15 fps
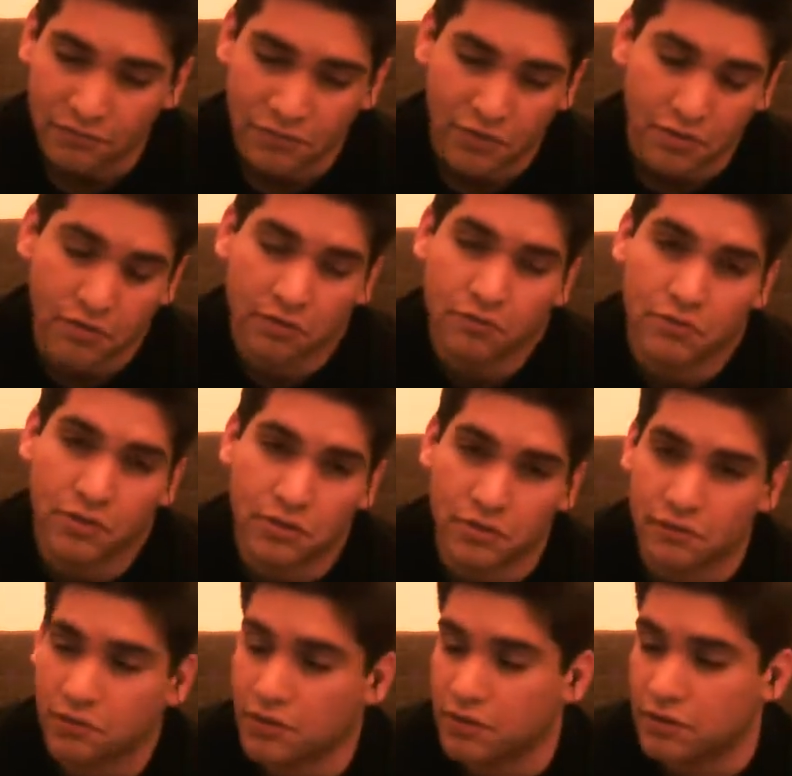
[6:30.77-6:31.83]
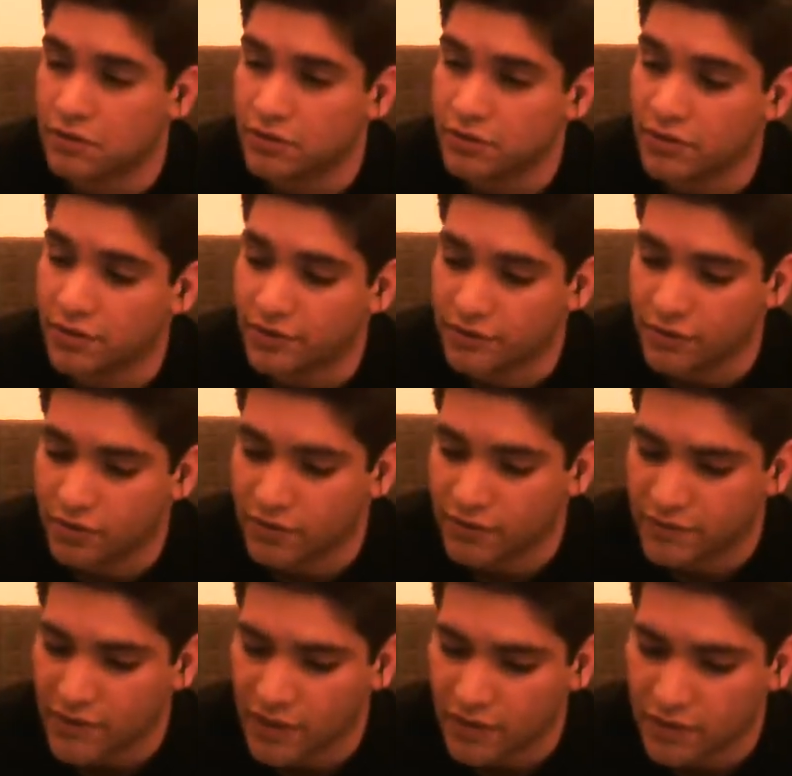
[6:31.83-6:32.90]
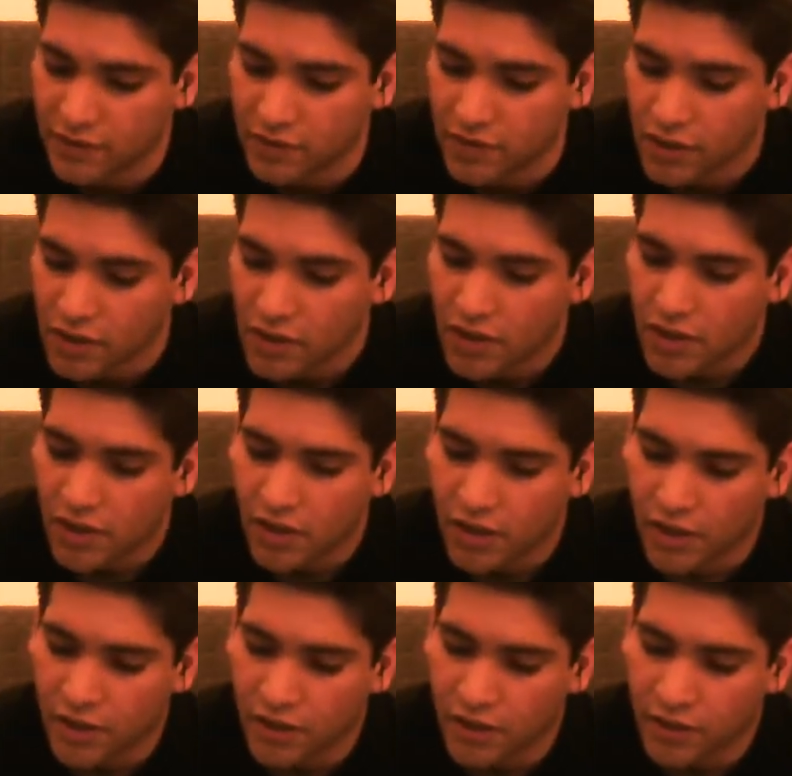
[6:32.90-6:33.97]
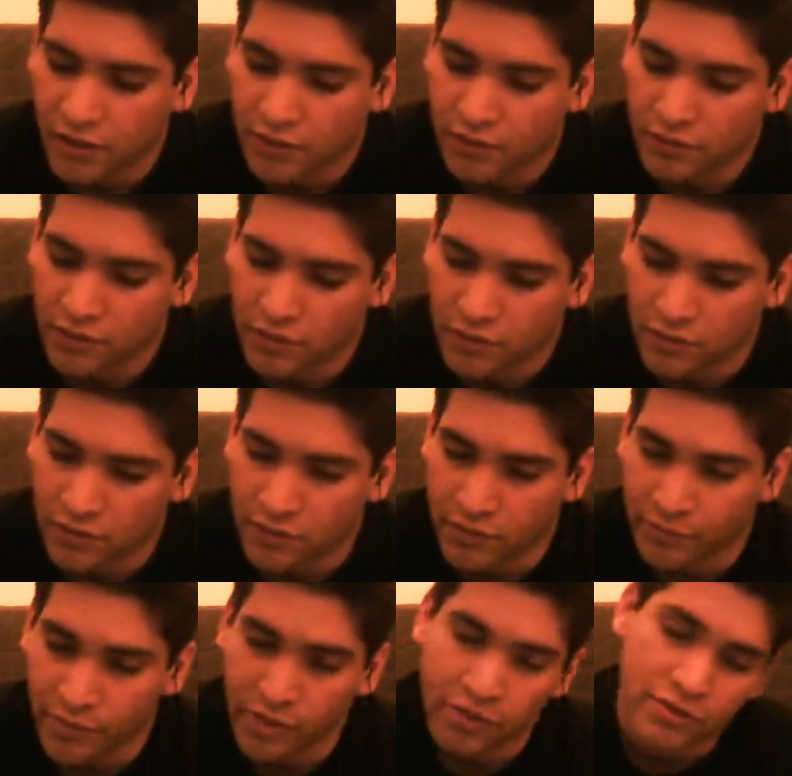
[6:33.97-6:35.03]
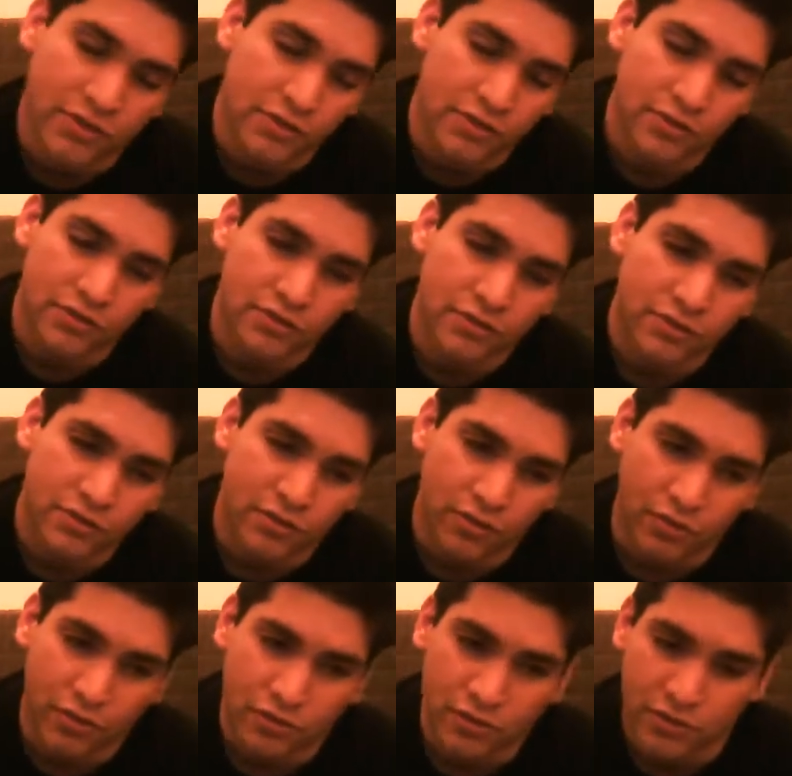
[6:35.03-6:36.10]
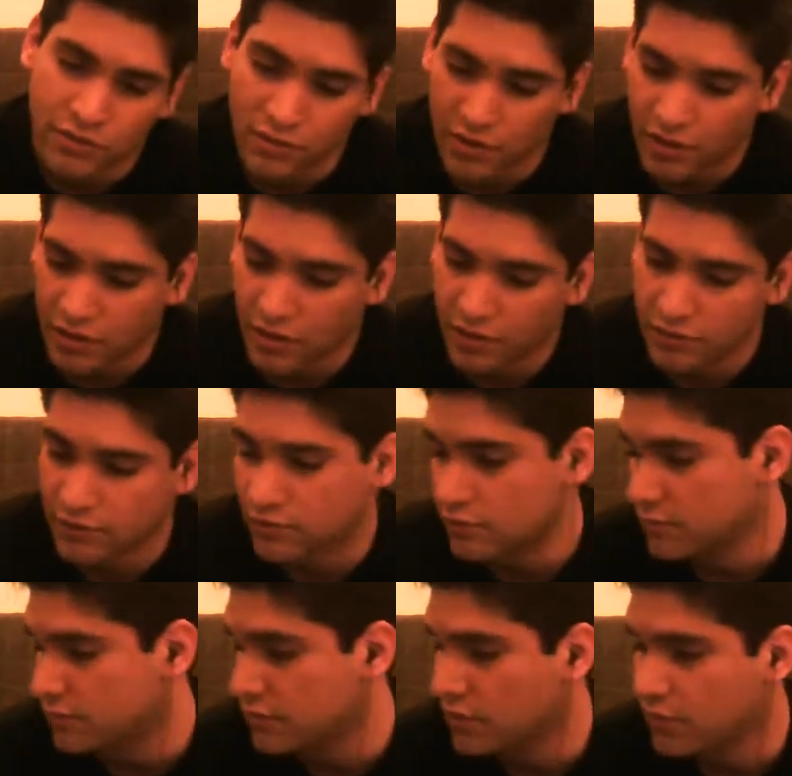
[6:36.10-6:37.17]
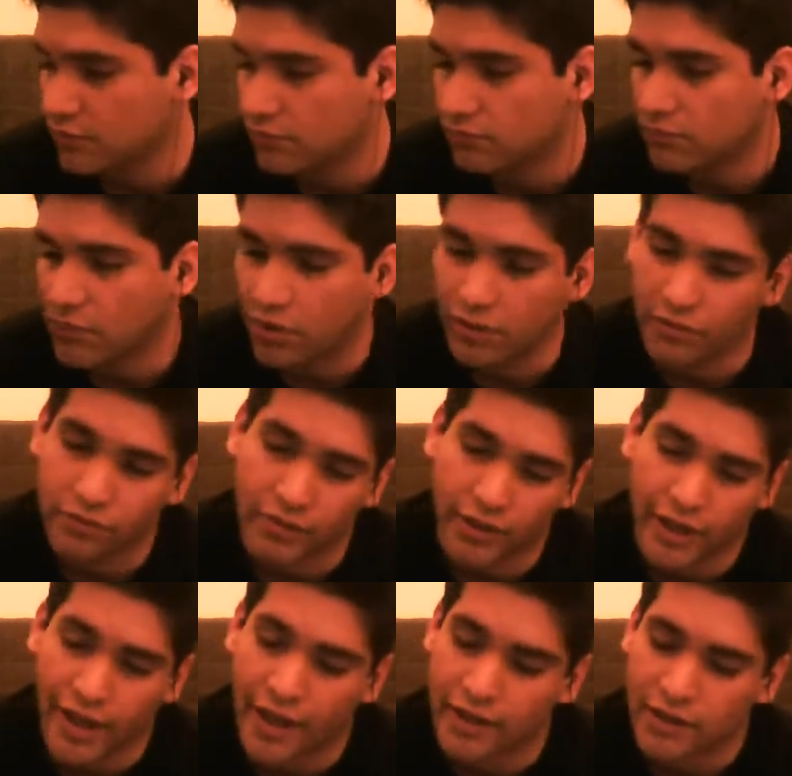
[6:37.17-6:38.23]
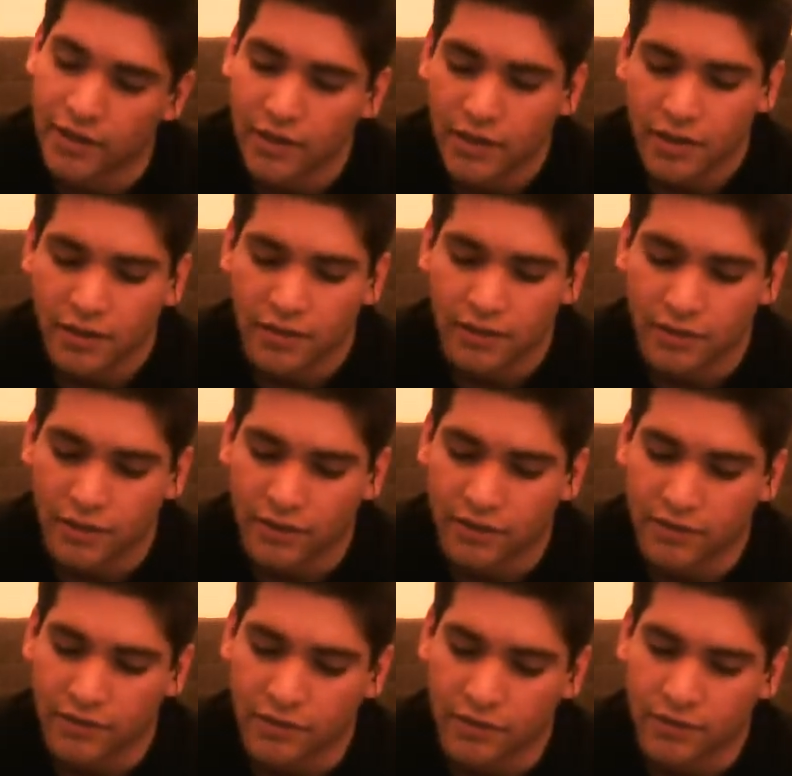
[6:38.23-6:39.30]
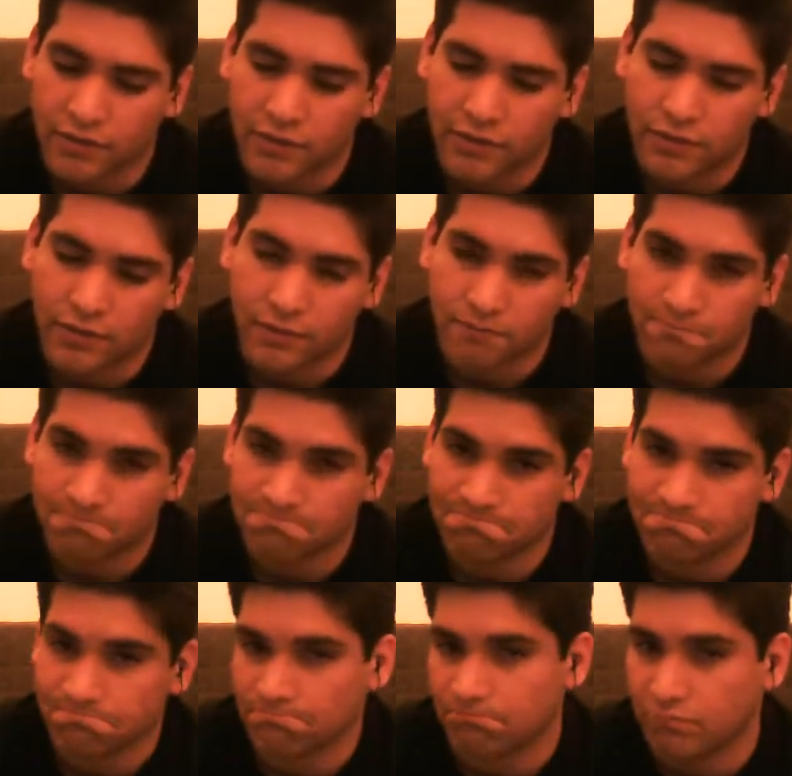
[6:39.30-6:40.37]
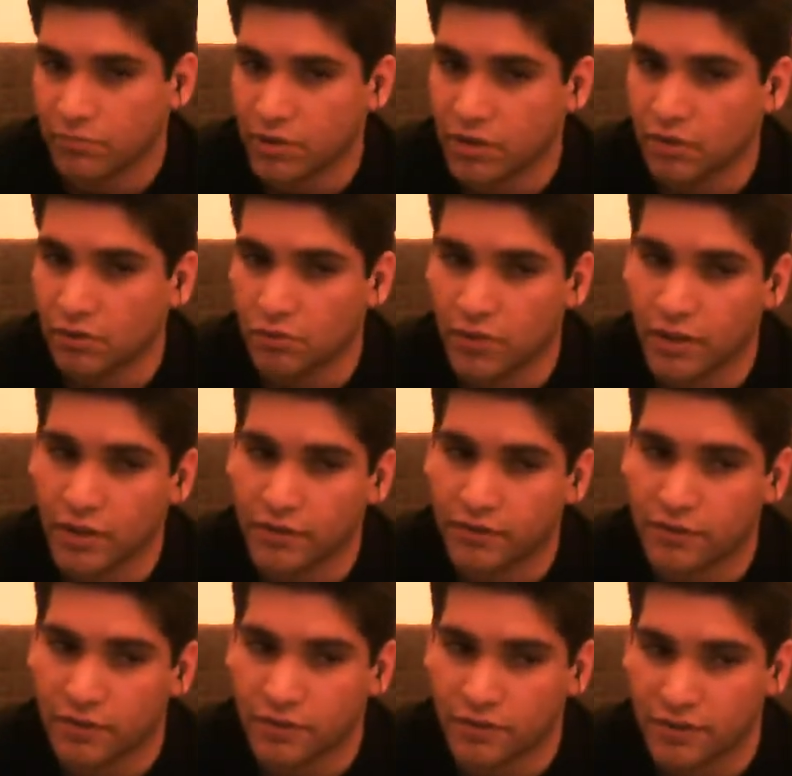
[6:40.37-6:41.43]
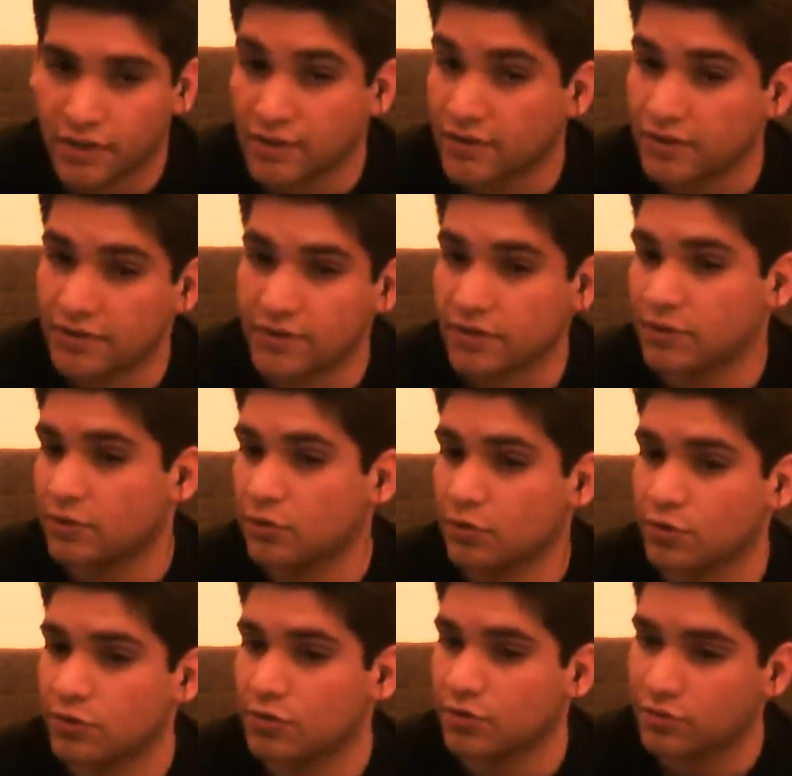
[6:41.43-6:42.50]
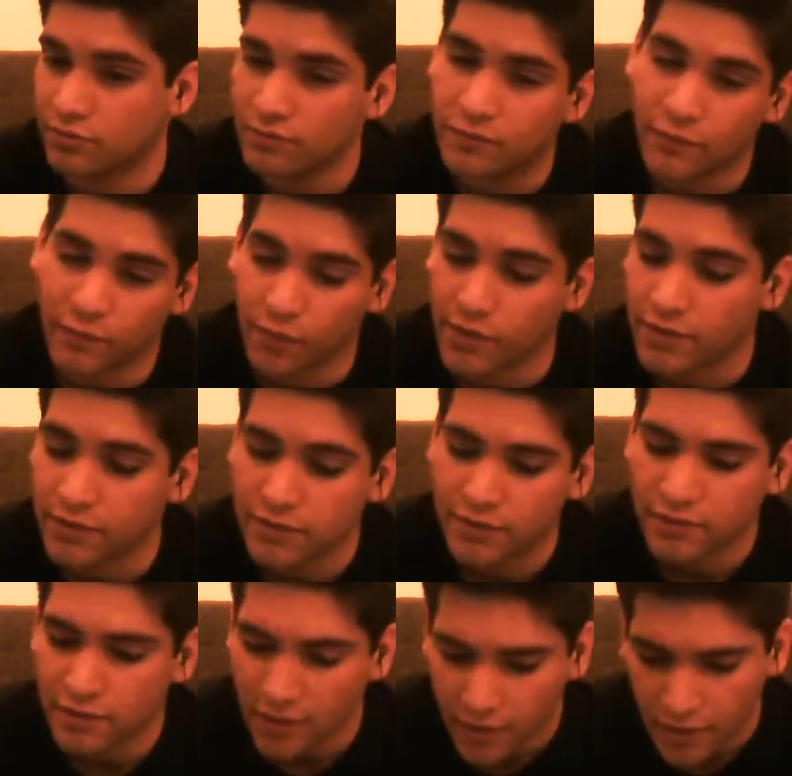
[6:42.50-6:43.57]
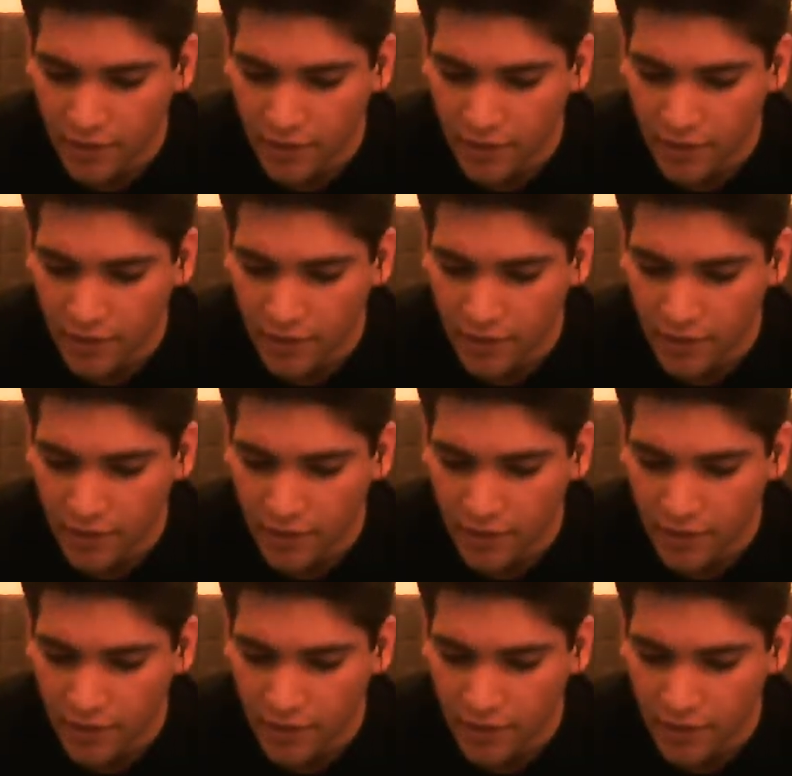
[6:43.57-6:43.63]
so we were just there standing, and the bartender told to some other guy that his bill was 700 forints